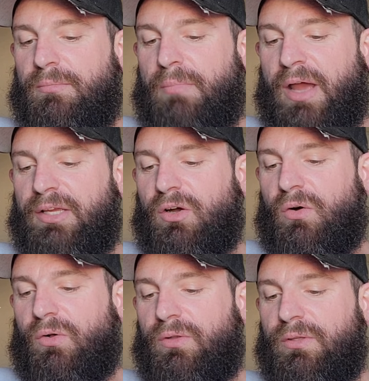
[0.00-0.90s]
My
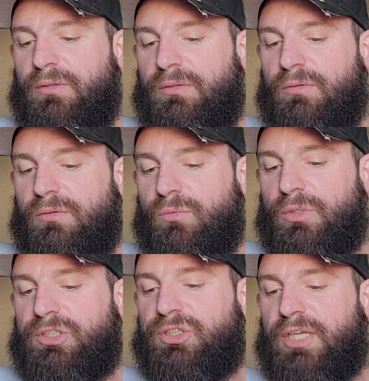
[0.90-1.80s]
goal,
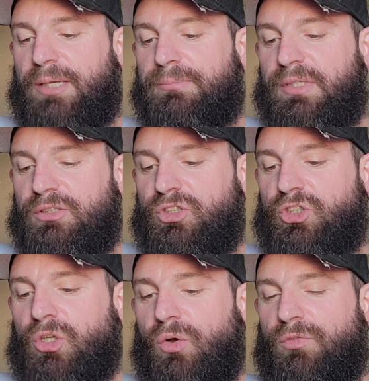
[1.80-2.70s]
which seemed
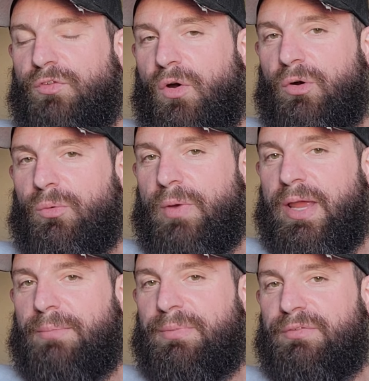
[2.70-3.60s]
so far
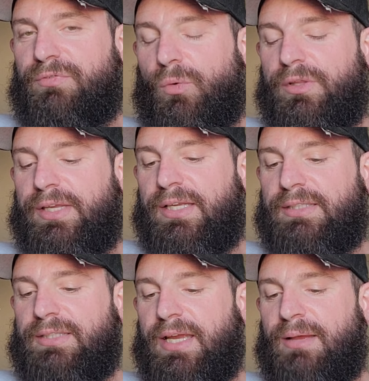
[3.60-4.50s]
away before the
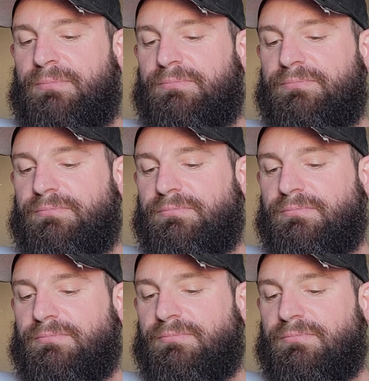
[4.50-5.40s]
exam,
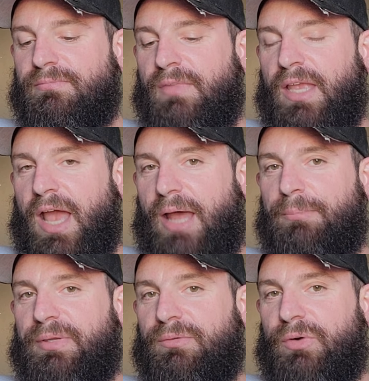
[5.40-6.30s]

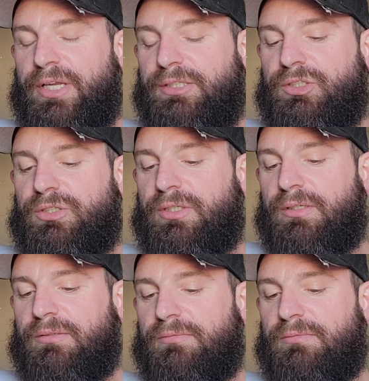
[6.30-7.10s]
had been reached.